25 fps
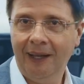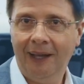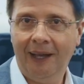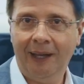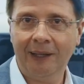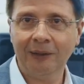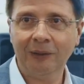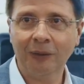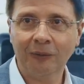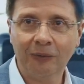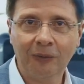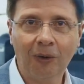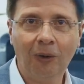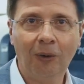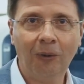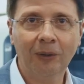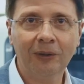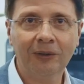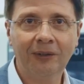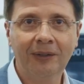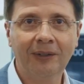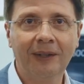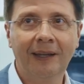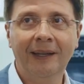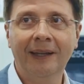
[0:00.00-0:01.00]
And of
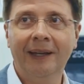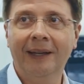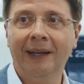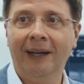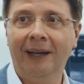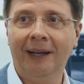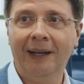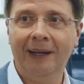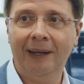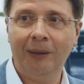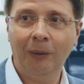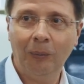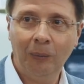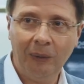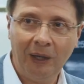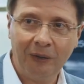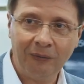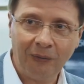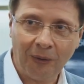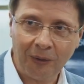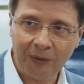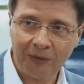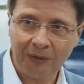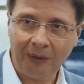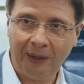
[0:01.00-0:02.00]
course, we have
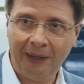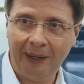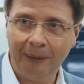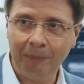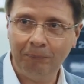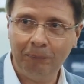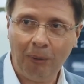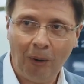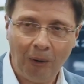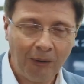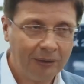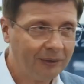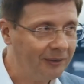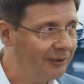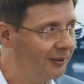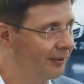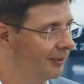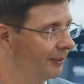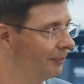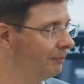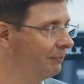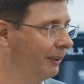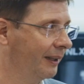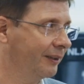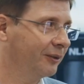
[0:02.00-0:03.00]
also a
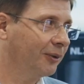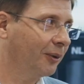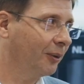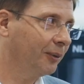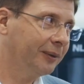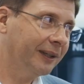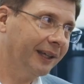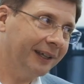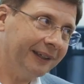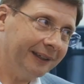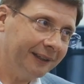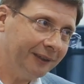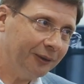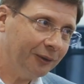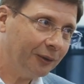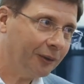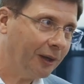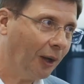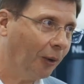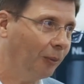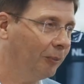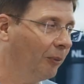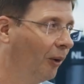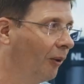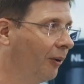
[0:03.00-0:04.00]
box, but Rudi, you
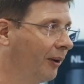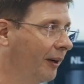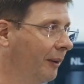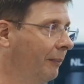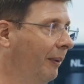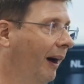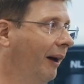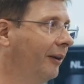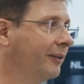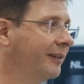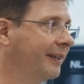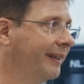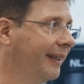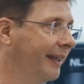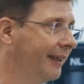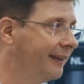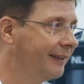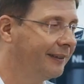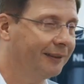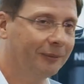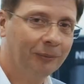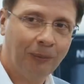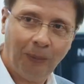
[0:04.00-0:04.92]
know more about this.